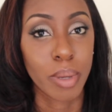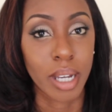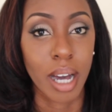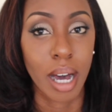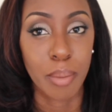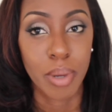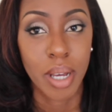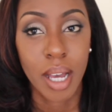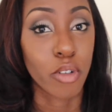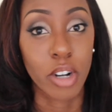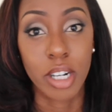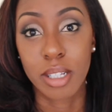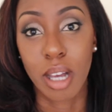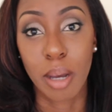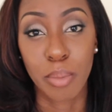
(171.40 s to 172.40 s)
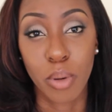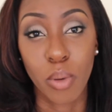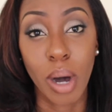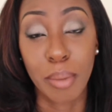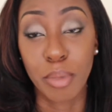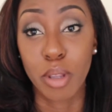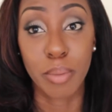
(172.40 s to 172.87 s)
pick up. For example,
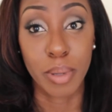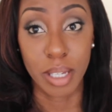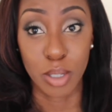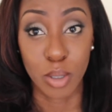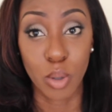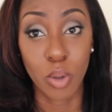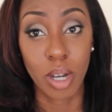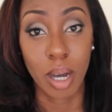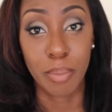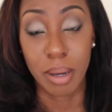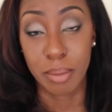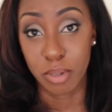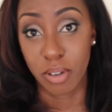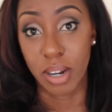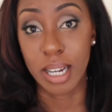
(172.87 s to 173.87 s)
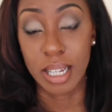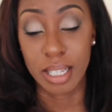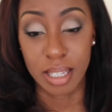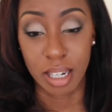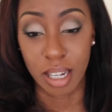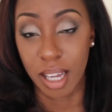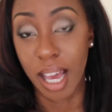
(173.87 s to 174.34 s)
I'm not the biggest talker, but I'm a great
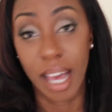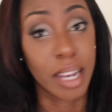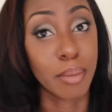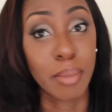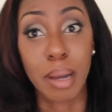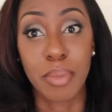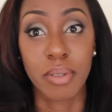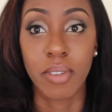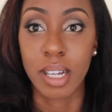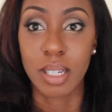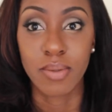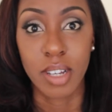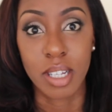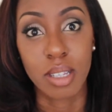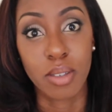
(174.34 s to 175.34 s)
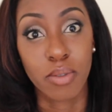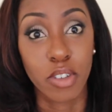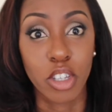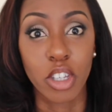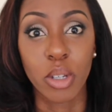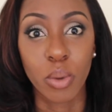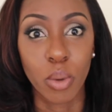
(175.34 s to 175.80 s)
listener, and it might be vice versa for
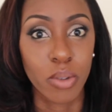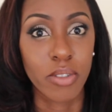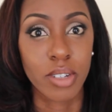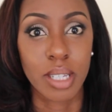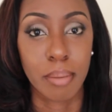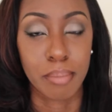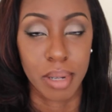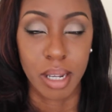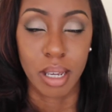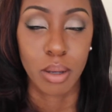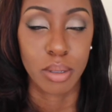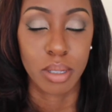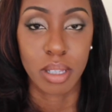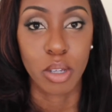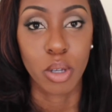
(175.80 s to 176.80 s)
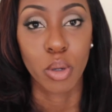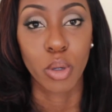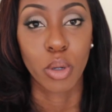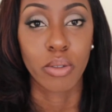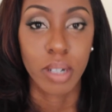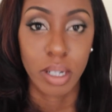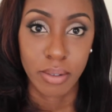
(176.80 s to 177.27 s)
you or for somebody else who
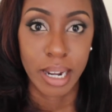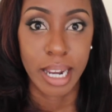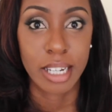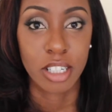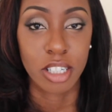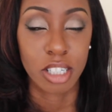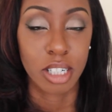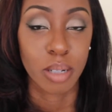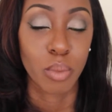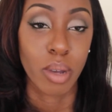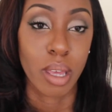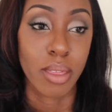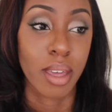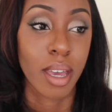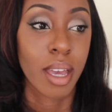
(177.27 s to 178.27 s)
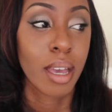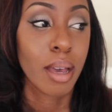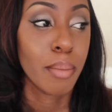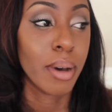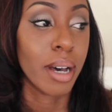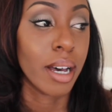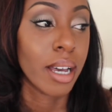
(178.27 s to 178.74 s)
you're in a relationship with.
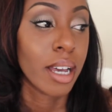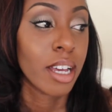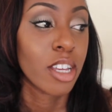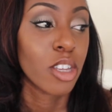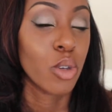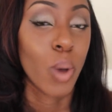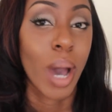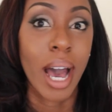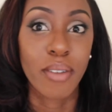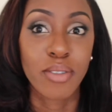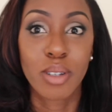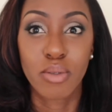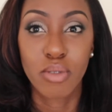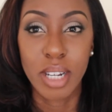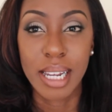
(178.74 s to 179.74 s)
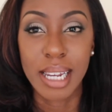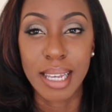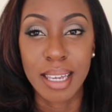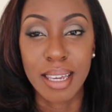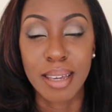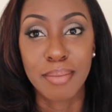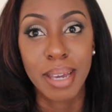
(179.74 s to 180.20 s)
But you have to
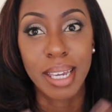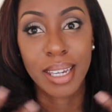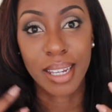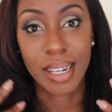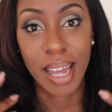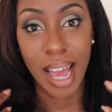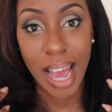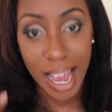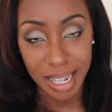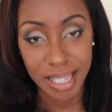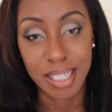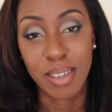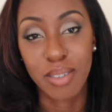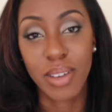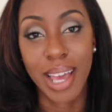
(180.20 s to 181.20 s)
really make an active